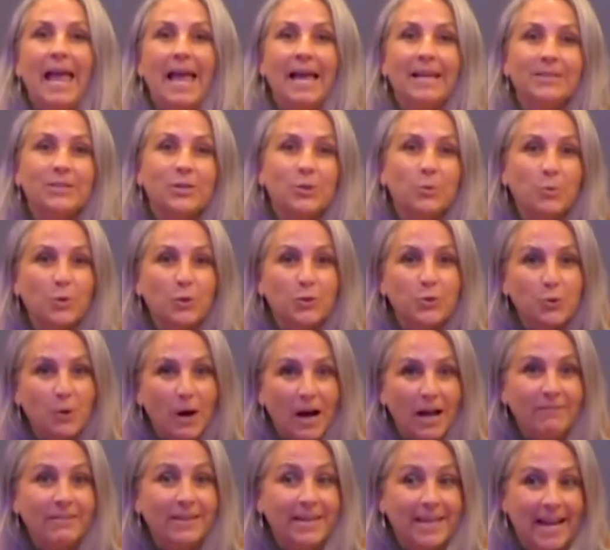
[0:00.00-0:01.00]
And so we're
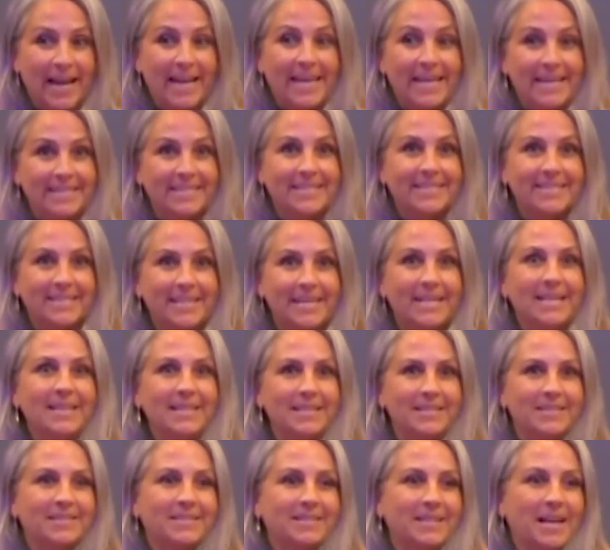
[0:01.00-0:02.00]
driving, and I can see
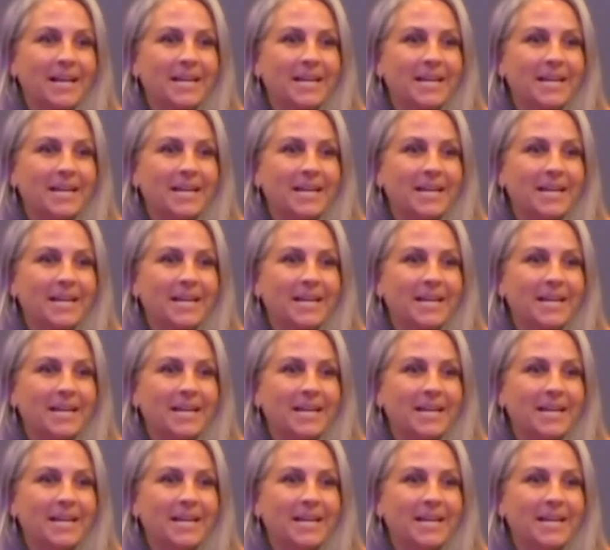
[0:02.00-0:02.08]
this,